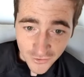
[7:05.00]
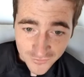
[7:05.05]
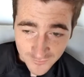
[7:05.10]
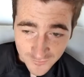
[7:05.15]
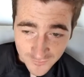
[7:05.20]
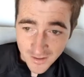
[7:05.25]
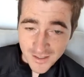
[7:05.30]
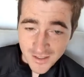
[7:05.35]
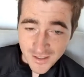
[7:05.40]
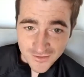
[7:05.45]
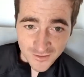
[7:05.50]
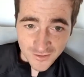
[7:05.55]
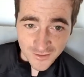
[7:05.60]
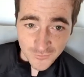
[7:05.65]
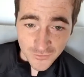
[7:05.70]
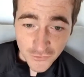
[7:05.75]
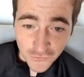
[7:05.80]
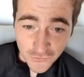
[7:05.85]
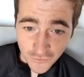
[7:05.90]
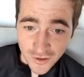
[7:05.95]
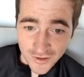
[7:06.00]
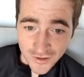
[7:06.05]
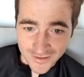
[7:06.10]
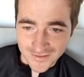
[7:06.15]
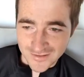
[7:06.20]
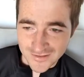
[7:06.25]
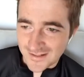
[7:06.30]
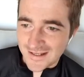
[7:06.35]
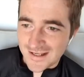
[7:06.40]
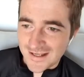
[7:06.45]
a match. I was crying,
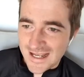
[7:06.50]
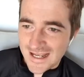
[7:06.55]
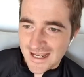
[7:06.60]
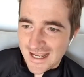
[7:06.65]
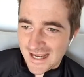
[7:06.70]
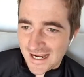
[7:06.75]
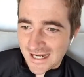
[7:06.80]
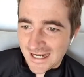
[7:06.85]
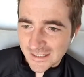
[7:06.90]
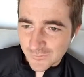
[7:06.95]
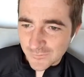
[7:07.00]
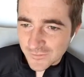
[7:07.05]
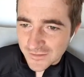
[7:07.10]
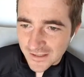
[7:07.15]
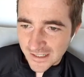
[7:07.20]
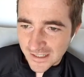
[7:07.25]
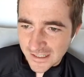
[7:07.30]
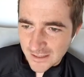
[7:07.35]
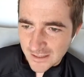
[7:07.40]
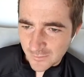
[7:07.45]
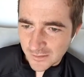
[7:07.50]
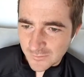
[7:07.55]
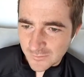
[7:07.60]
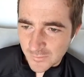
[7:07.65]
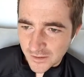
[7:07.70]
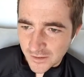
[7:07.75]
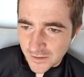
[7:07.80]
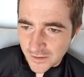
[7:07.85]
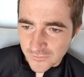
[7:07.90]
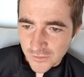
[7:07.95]
and he come up to me
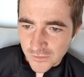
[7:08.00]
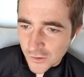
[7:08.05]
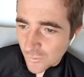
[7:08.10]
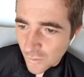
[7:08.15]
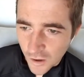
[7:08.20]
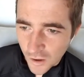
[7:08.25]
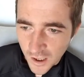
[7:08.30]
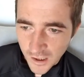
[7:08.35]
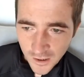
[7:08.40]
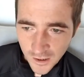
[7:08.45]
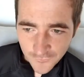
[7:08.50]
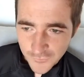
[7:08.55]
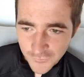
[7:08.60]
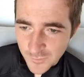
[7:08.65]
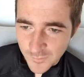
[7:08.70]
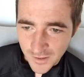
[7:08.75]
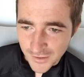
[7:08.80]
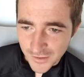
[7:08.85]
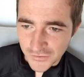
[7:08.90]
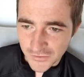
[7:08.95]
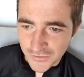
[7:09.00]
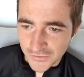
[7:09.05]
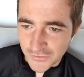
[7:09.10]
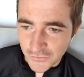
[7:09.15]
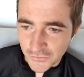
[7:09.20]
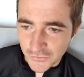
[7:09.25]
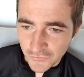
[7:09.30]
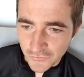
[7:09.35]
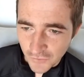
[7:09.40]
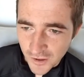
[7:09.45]
and goes, "You know what? I love the passion.
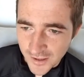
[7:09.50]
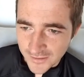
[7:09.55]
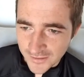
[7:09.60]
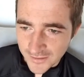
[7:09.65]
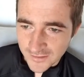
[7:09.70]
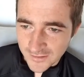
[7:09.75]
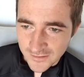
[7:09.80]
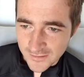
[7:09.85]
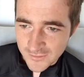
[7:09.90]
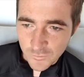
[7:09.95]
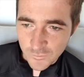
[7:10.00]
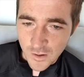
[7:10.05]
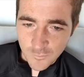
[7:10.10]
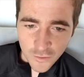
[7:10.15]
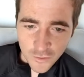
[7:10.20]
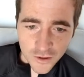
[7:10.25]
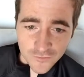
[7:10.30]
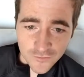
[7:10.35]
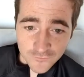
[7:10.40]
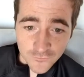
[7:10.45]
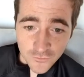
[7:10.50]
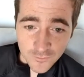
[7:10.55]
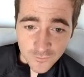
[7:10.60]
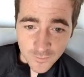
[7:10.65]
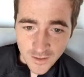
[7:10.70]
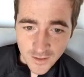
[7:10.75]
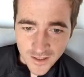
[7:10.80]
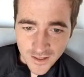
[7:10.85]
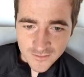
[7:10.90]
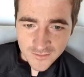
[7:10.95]
You're crying. This is what I'm looking for in
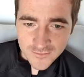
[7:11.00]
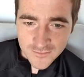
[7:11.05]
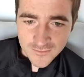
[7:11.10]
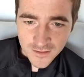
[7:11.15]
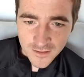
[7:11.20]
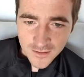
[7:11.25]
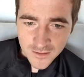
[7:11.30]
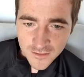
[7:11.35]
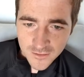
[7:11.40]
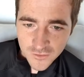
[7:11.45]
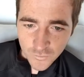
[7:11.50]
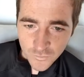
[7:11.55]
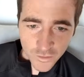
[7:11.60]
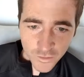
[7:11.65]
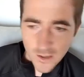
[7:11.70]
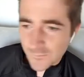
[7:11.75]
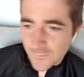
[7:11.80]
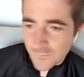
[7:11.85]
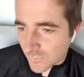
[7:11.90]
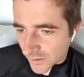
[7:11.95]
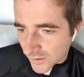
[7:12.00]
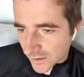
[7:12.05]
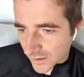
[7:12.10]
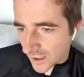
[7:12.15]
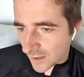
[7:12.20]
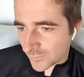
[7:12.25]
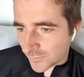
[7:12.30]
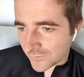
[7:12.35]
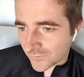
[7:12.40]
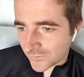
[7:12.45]
players. Do you want to come to my
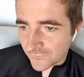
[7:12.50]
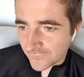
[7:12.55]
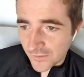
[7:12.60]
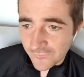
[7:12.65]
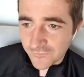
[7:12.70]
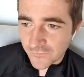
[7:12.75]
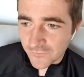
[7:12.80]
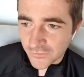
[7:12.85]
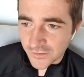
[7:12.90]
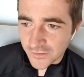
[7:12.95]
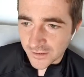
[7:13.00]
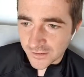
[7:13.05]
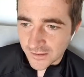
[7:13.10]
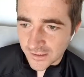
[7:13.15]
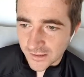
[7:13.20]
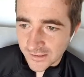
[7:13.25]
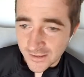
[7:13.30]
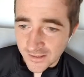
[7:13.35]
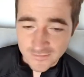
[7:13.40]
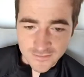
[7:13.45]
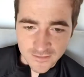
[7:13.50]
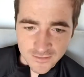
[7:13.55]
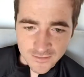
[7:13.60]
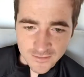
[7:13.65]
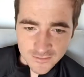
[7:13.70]
club in Fremford in Essex?"